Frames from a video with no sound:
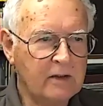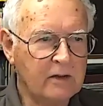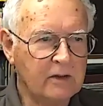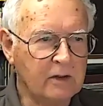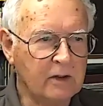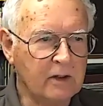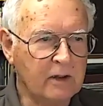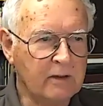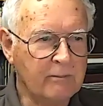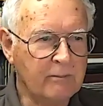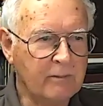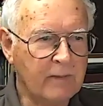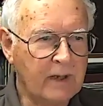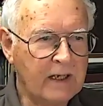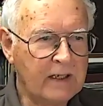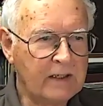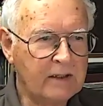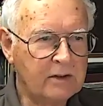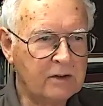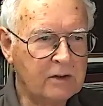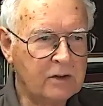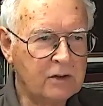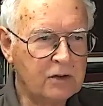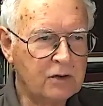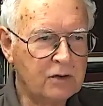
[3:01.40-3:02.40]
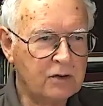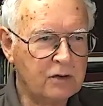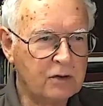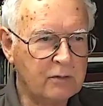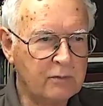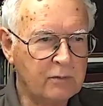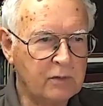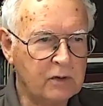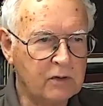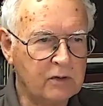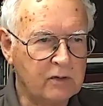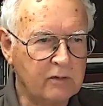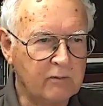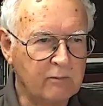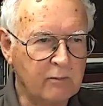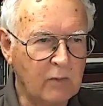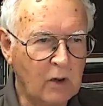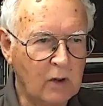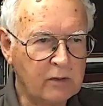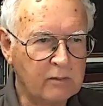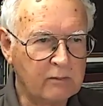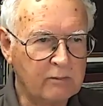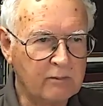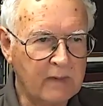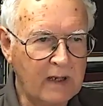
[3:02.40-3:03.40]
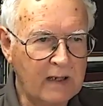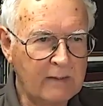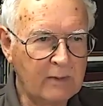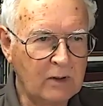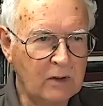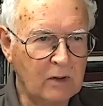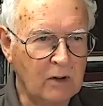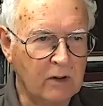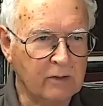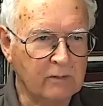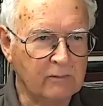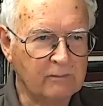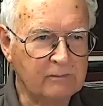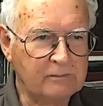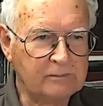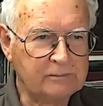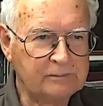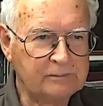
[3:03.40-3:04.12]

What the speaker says: The Maiden Tribute of Modern Babylon.